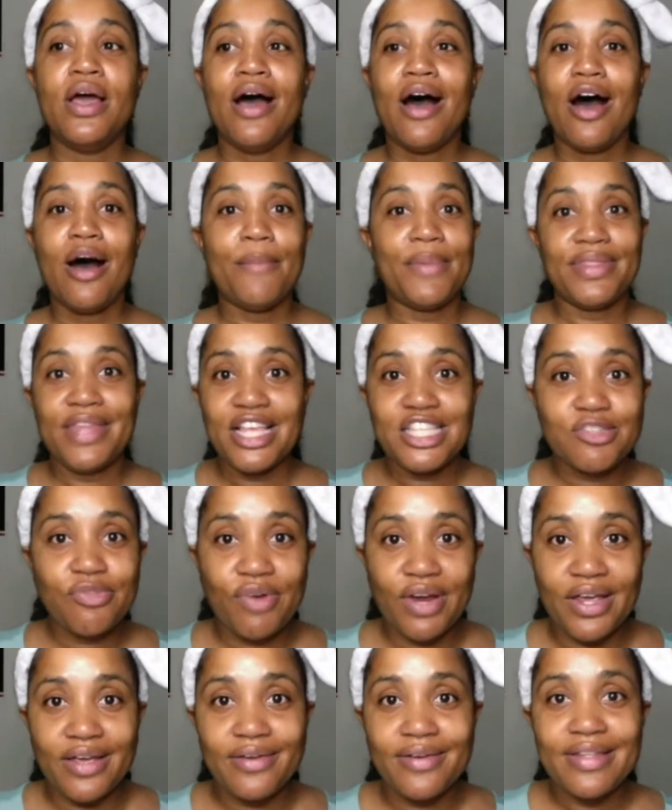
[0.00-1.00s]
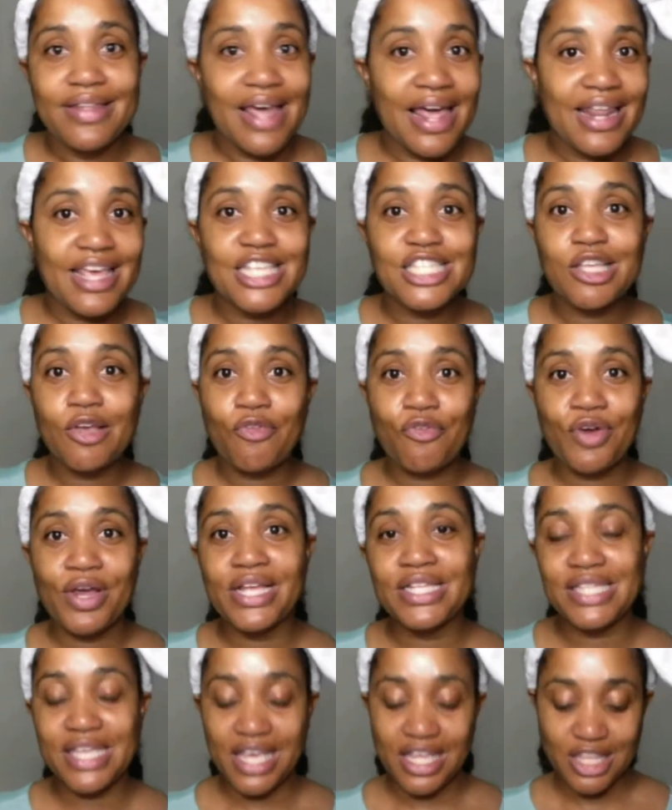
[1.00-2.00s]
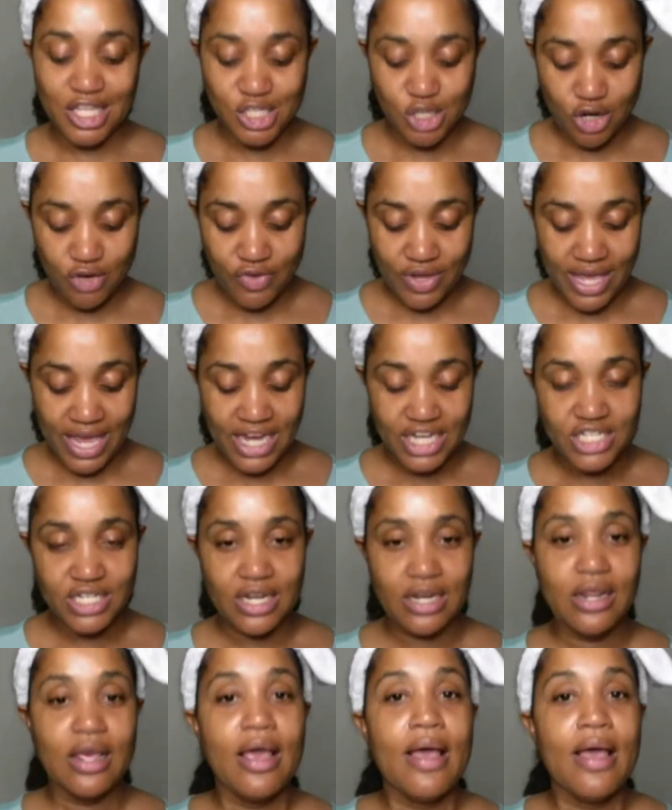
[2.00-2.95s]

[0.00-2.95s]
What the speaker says: And that's free. That is free to get the certification.